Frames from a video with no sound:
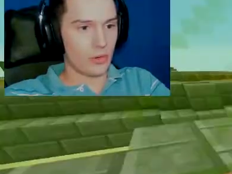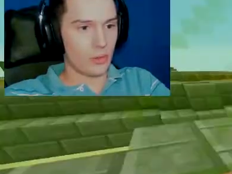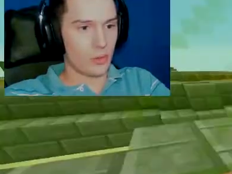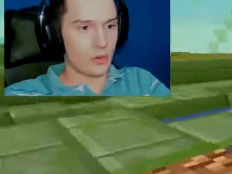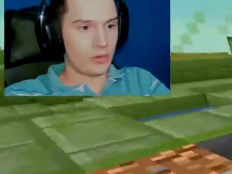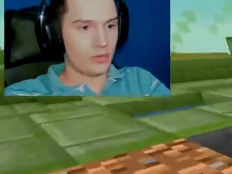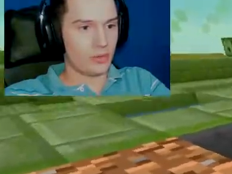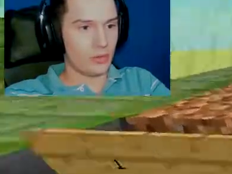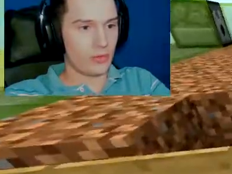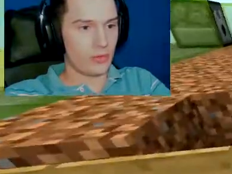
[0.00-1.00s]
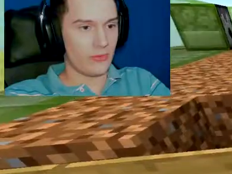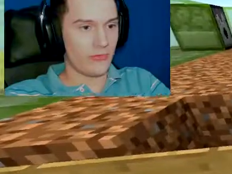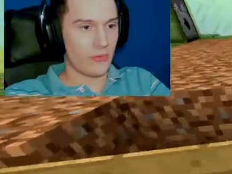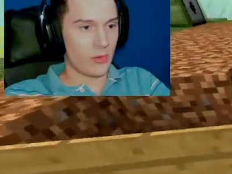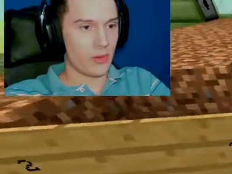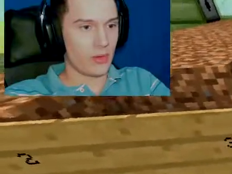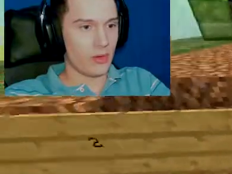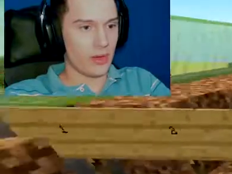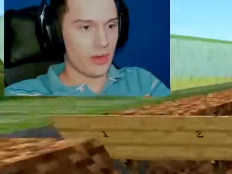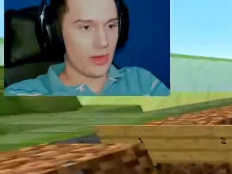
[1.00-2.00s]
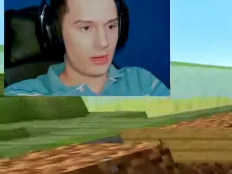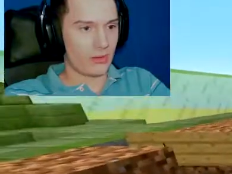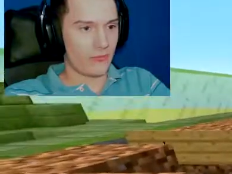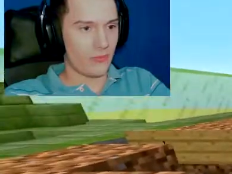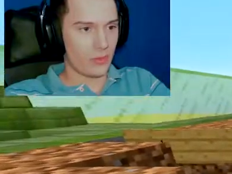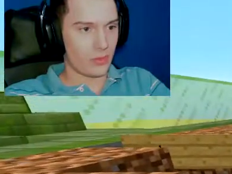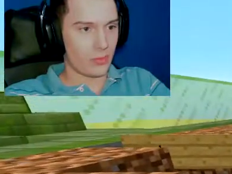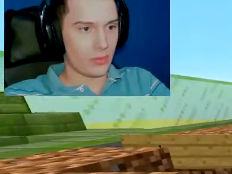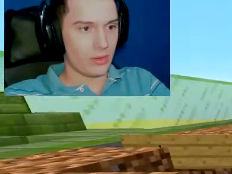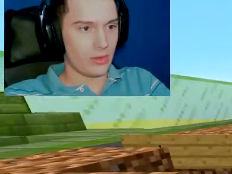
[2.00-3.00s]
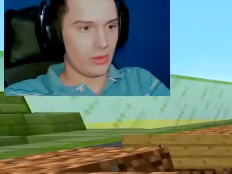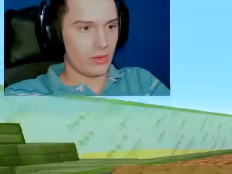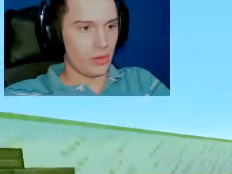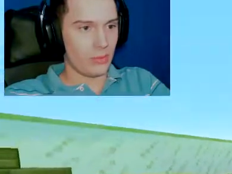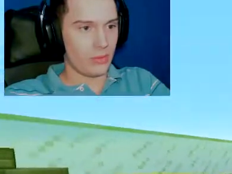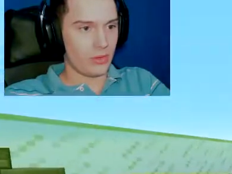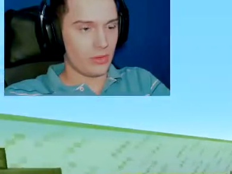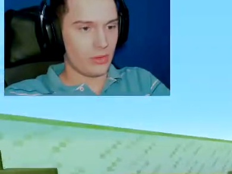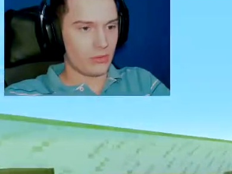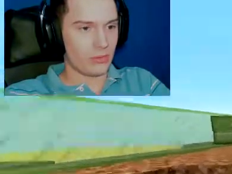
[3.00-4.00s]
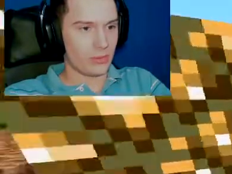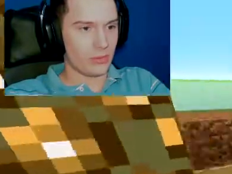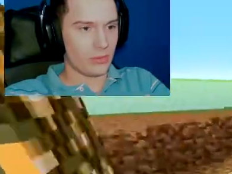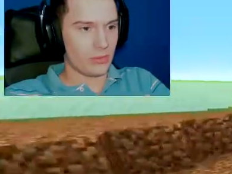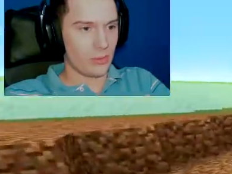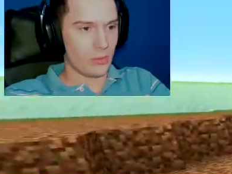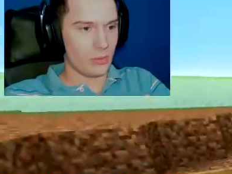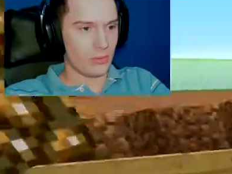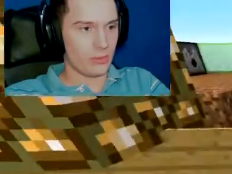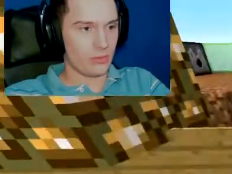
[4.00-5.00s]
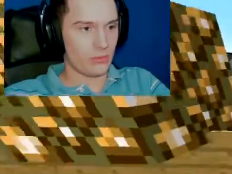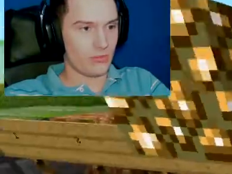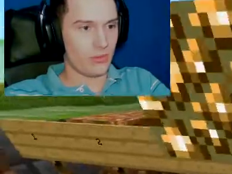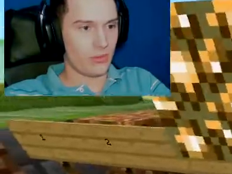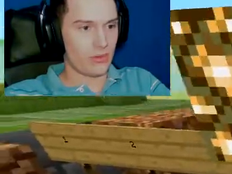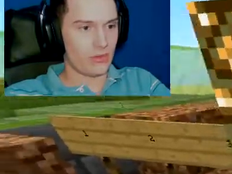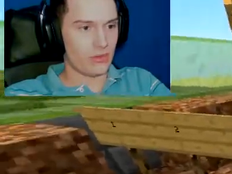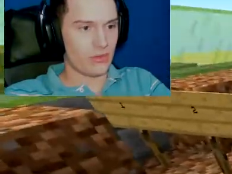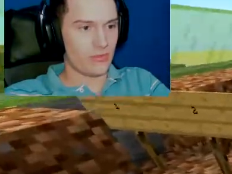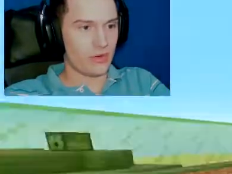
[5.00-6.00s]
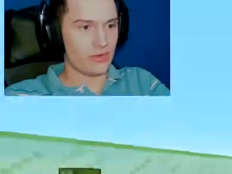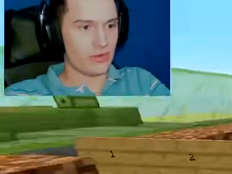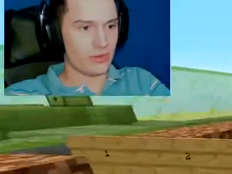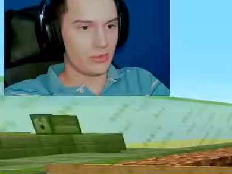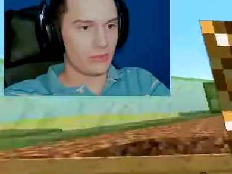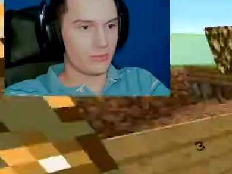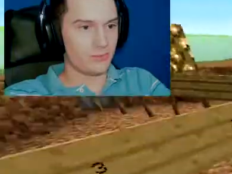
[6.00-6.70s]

You're going to go 1, 2, 3, 4, and on the fourth one, you put the glowstone. See 1, 2, 3, 4, it's in the very center.